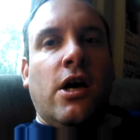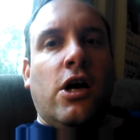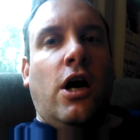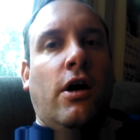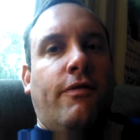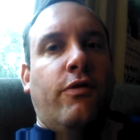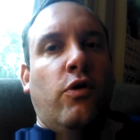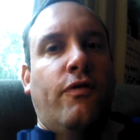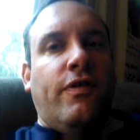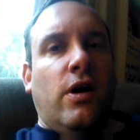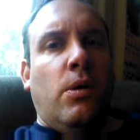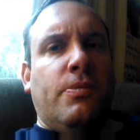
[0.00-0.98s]
kung fu
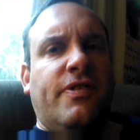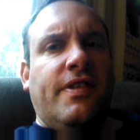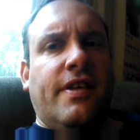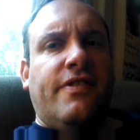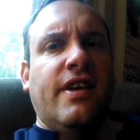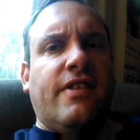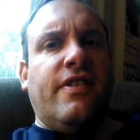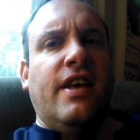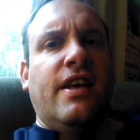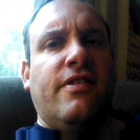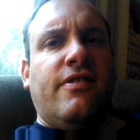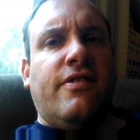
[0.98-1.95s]
films in the
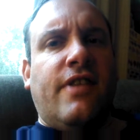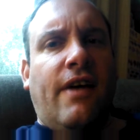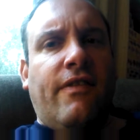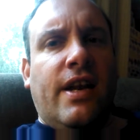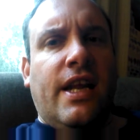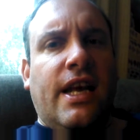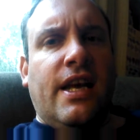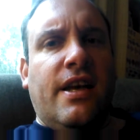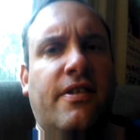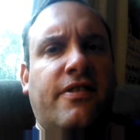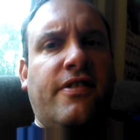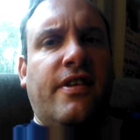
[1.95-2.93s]
60s,
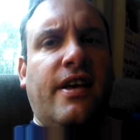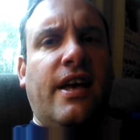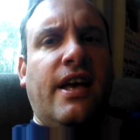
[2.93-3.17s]
70s,